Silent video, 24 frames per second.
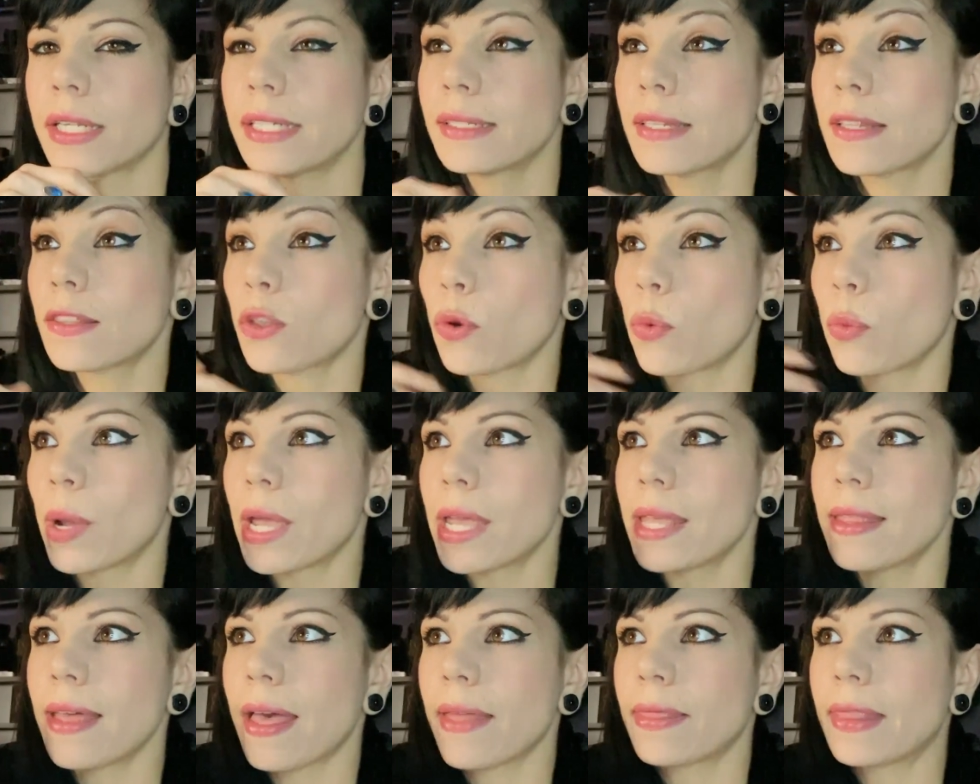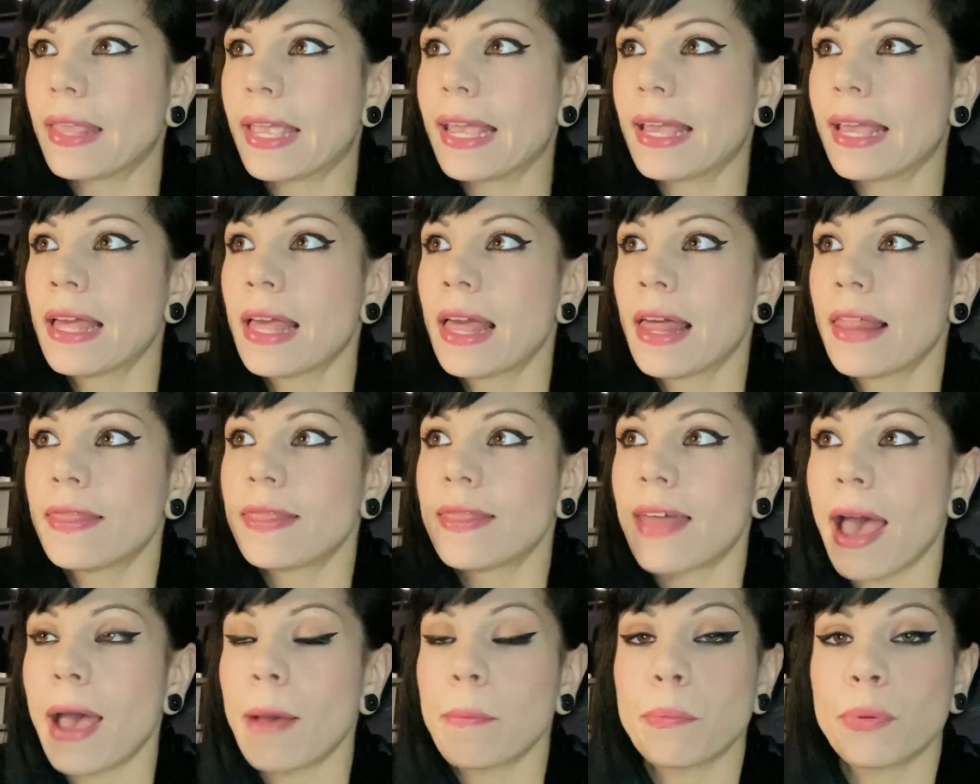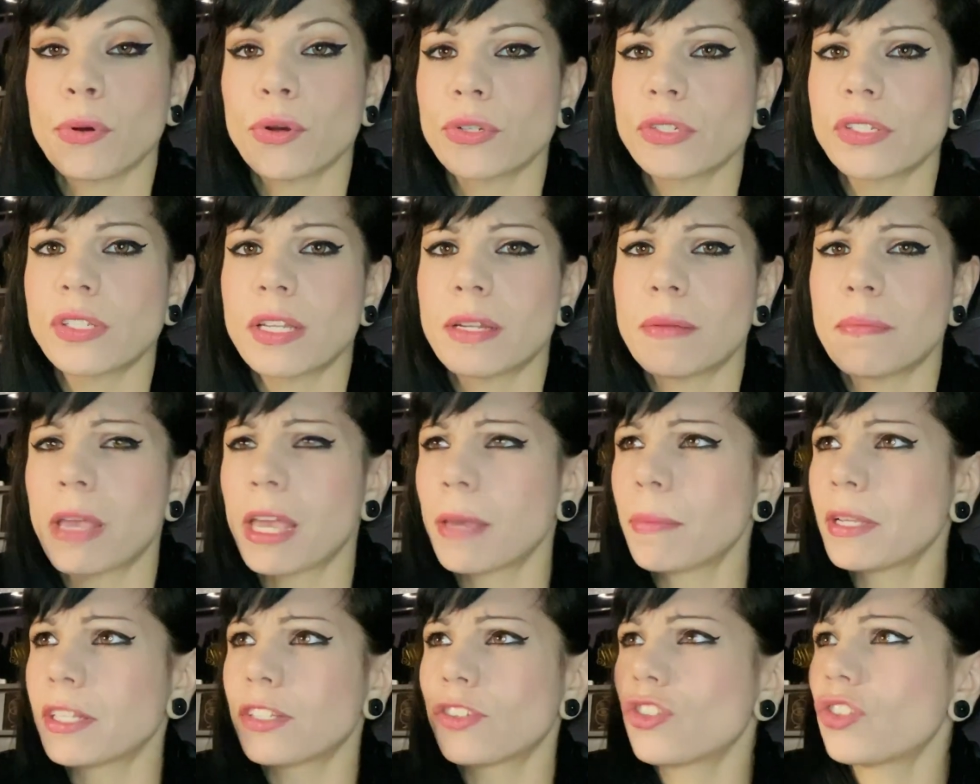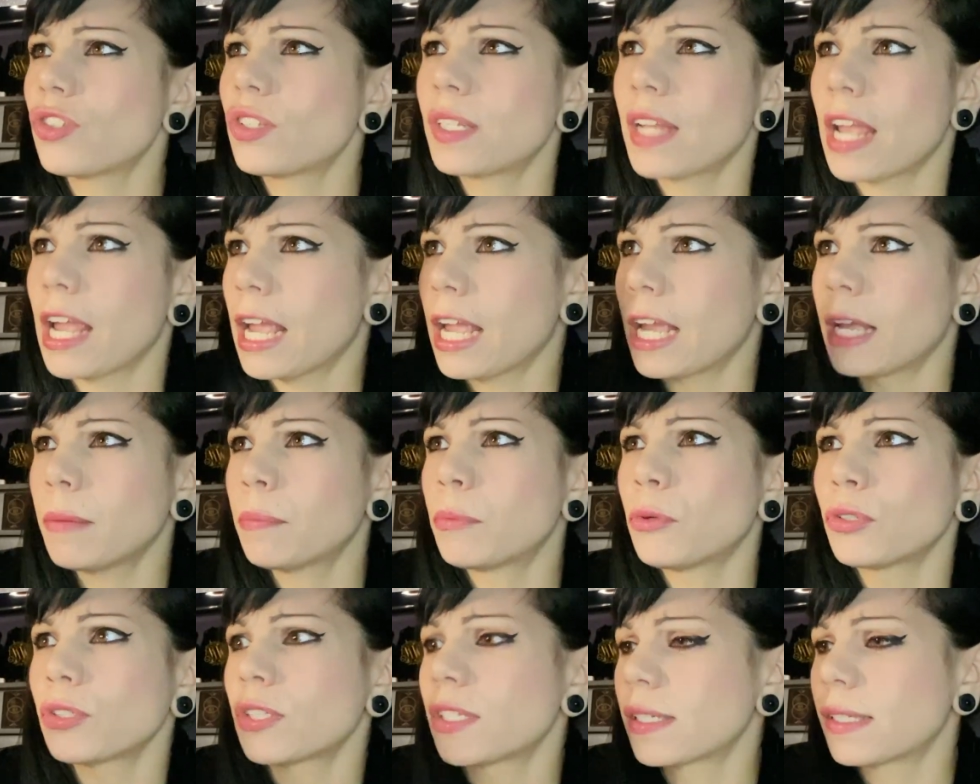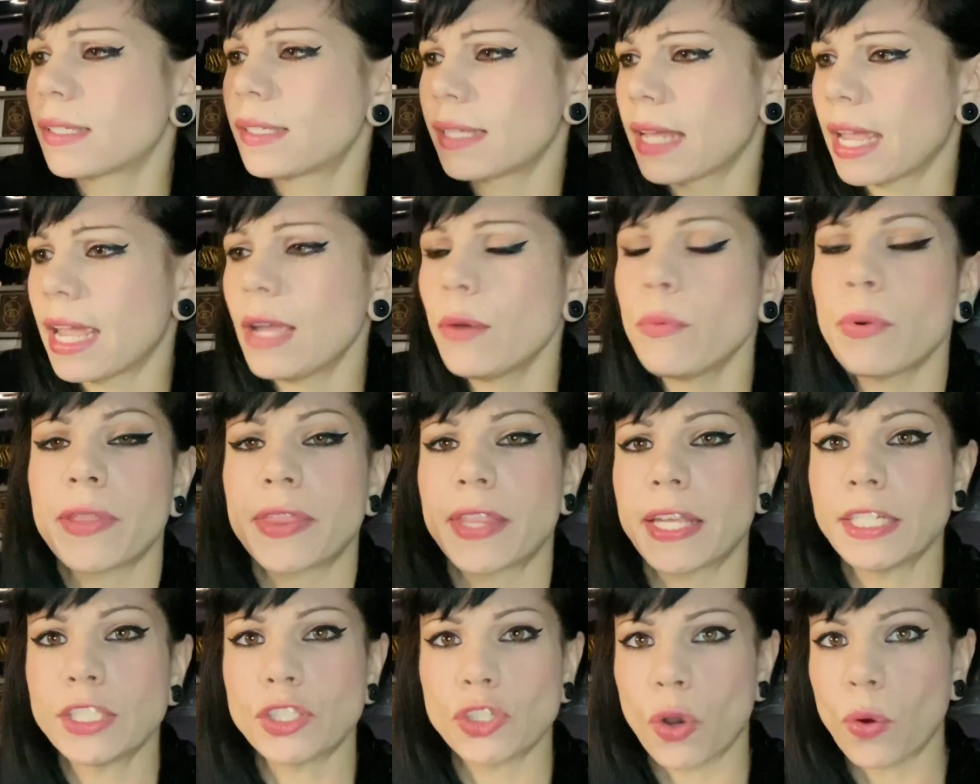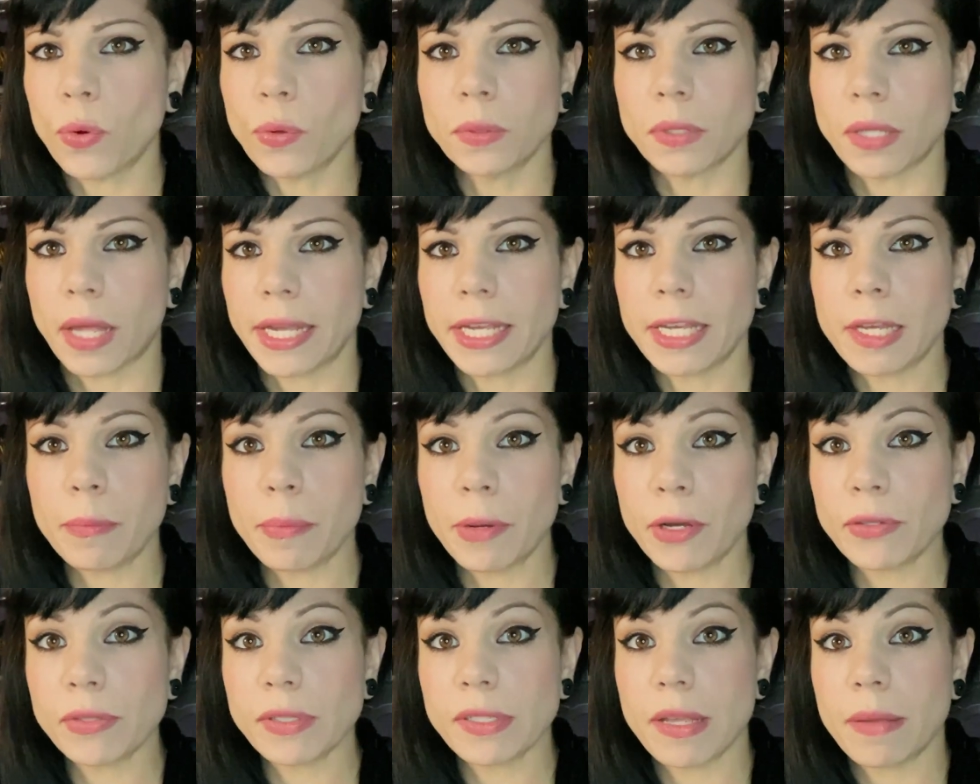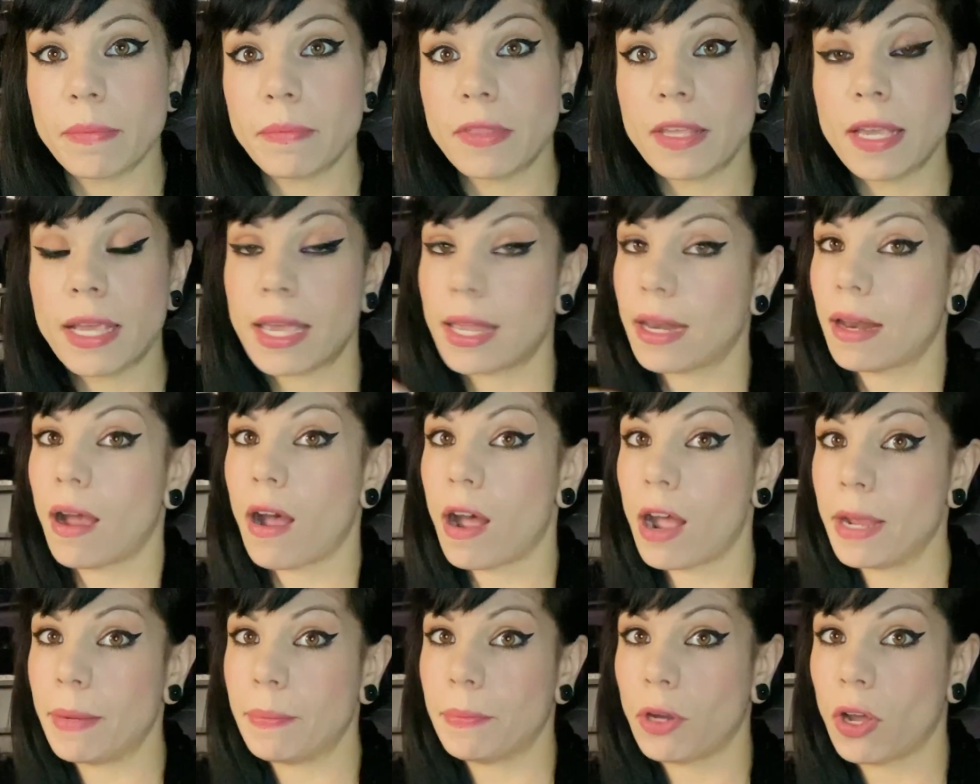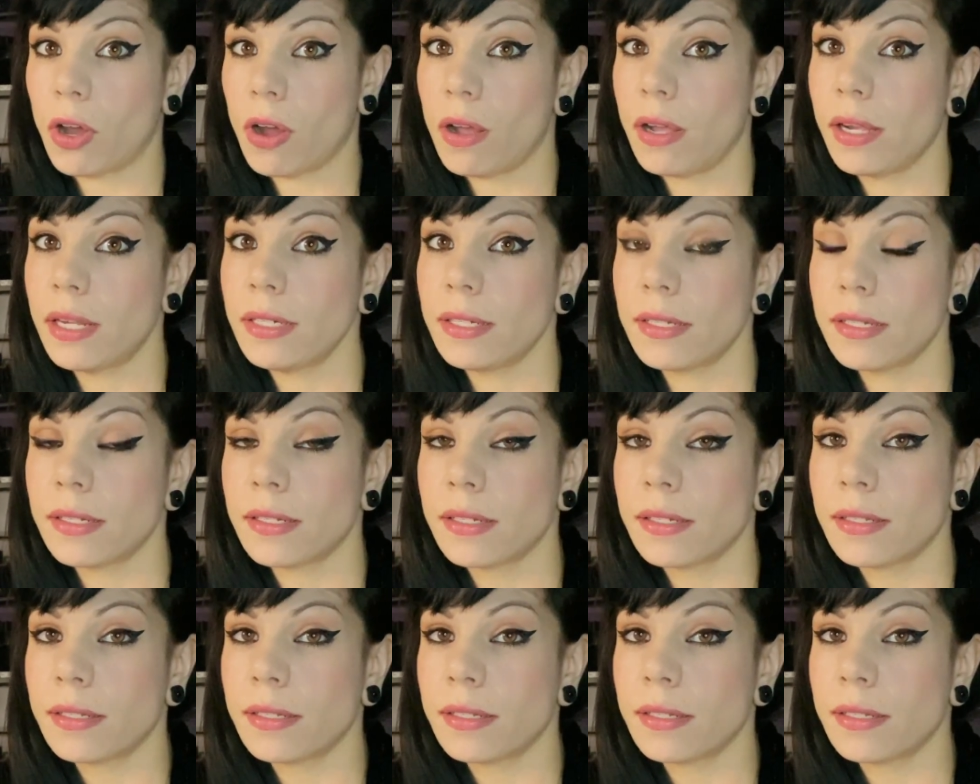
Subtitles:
Is it the way that that person maybe is just able to say what they don't like about something and I'm not?